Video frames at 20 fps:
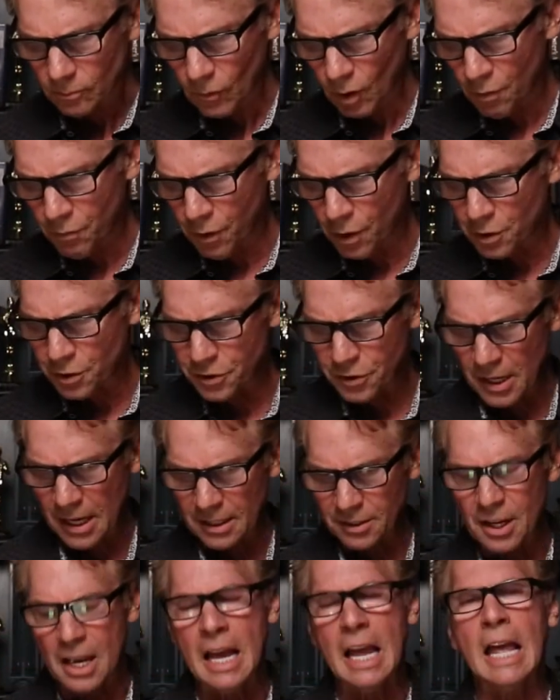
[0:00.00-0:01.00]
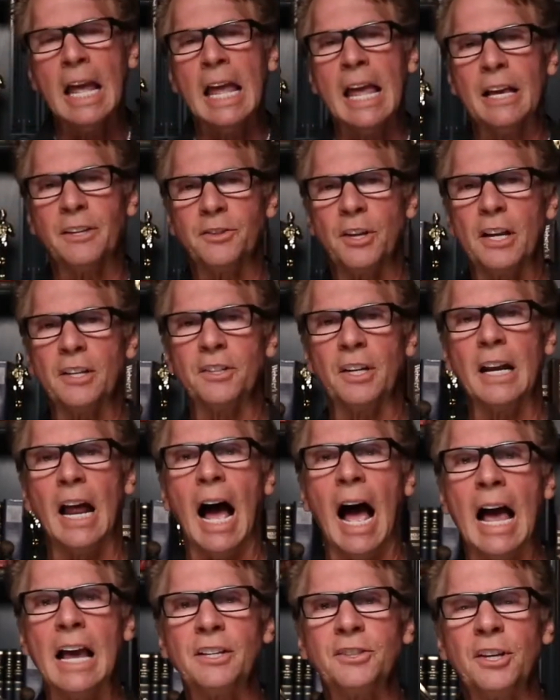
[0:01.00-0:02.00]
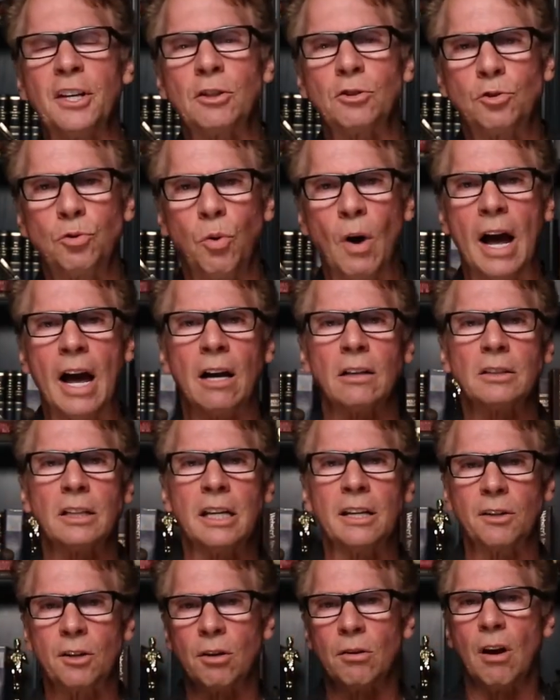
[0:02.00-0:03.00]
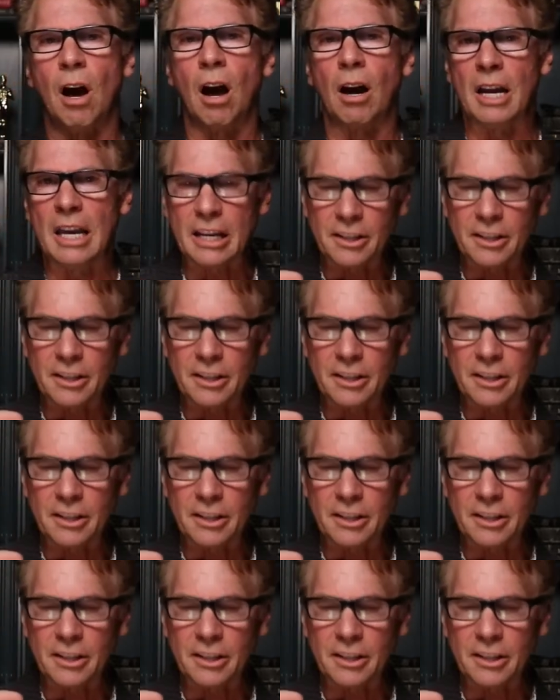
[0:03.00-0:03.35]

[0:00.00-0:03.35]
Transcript: Verse 6, it says, And Isaac dwelt in Gerar.